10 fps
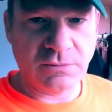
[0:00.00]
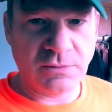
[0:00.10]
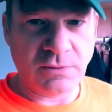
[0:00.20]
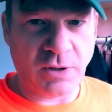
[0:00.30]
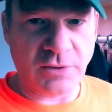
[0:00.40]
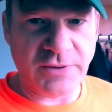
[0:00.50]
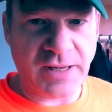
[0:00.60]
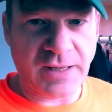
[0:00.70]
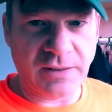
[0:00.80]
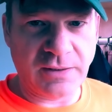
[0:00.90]
all
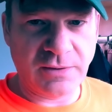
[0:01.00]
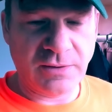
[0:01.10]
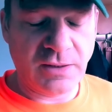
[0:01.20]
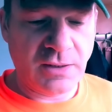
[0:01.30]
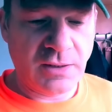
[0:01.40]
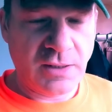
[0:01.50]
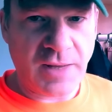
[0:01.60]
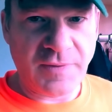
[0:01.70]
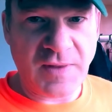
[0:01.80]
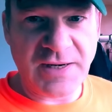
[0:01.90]
day.
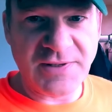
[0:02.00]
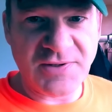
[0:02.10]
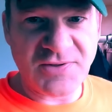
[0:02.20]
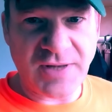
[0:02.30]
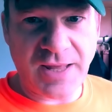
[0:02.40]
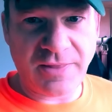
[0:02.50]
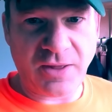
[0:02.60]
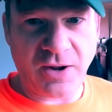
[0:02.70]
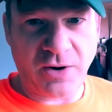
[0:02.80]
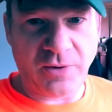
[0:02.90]
And they need to stay
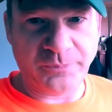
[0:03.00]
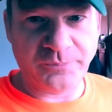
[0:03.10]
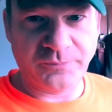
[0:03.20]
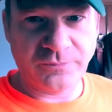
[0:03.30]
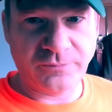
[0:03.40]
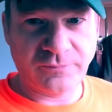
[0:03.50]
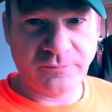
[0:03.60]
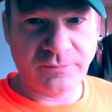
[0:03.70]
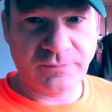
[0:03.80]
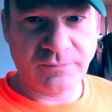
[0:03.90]
there.
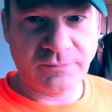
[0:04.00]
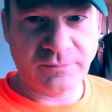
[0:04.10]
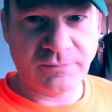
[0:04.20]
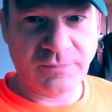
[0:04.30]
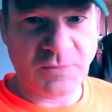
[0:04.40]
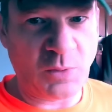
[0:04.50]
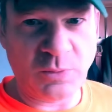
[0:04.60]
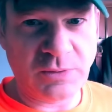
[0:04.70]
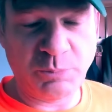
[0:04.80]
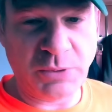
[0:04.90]

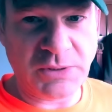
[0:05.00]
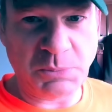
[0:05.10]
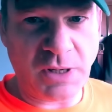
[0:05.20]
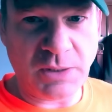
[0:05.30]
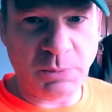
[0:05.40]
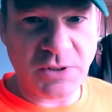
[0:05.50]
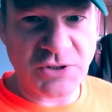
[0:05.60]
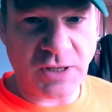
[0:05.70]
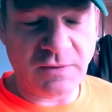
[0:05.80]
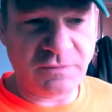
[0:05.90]
Don't put them on a
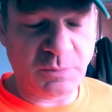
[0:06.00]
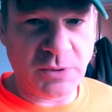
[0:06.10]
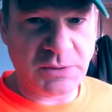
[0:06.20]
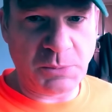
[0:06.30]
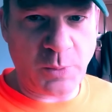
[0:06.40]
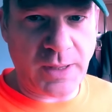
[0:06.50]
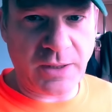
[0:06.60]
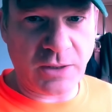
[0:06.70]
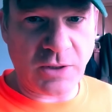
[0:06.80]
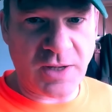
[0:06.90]
bookshelf or put them away in
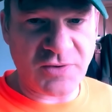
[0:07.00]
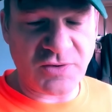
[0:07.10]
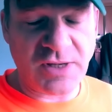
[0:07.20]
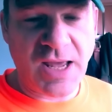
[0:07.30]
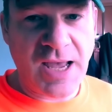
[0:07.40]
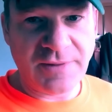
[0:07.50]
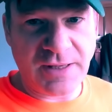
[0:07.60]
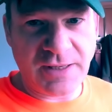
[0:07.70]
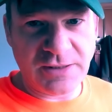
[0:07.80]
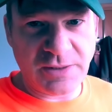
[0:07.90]
a closet. They
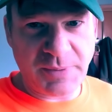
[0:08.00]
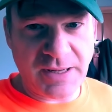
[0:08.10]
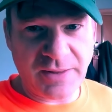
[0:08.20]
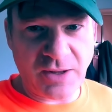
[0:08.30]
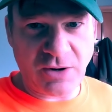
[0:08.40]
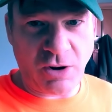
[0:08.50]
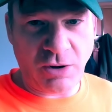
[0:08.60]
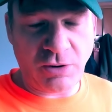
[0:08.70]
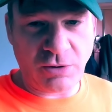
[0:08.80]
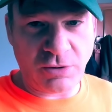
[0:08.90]
need to be there
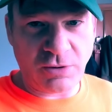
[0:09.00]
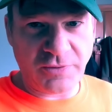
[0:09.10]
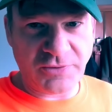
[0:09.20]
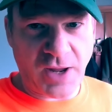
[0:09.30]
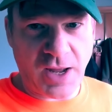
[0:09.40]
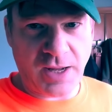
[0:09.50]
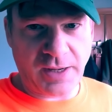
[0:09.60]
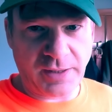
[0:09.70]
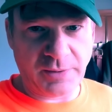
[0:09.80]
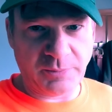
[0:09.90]
all the
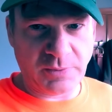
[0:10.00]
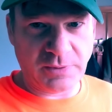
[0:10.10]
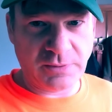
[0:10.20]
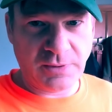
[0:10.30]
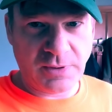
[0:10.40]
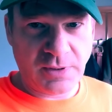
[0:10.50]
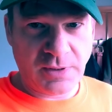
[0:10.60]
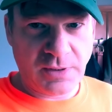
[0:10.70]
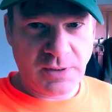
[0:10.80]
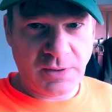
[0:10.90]
time.
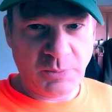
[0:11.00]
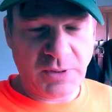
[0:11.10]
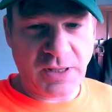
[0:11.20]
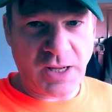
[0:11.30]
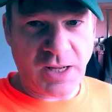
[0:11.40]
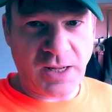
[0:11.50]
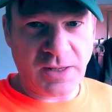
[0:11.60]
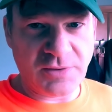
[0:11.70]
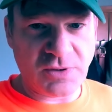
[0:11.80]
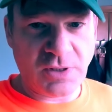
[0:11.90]
Because